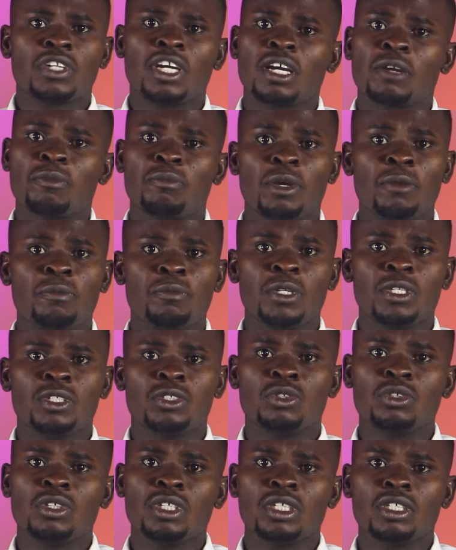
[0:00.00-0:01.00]
tract, maybe
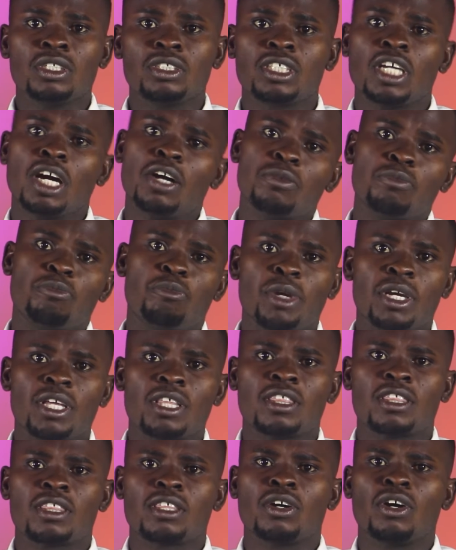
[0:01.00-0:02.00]
during
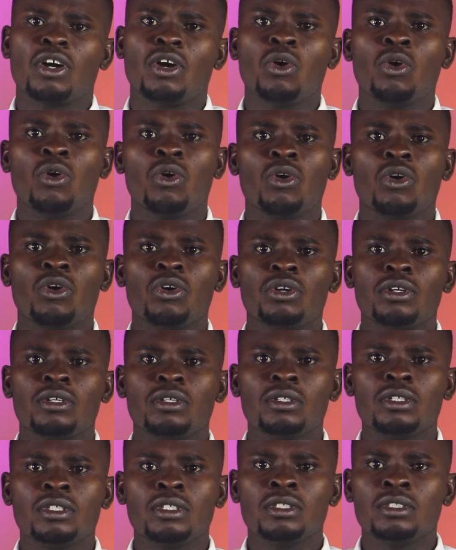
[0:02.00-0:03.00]
childbirth or
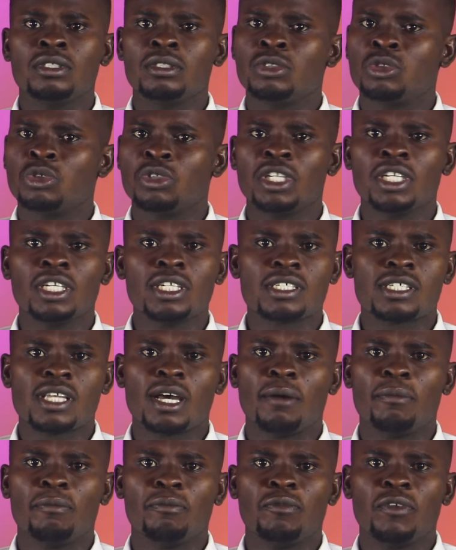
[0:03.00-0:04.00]
during
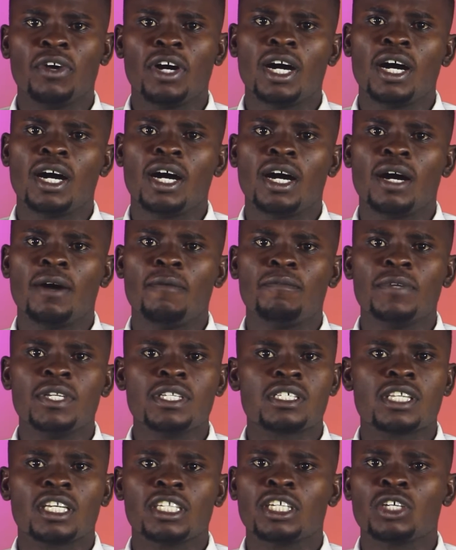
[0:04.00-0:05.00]
some
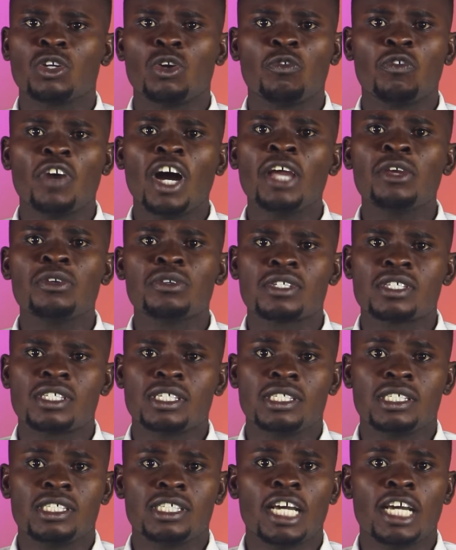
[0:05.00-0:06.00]
insertion of IUCD.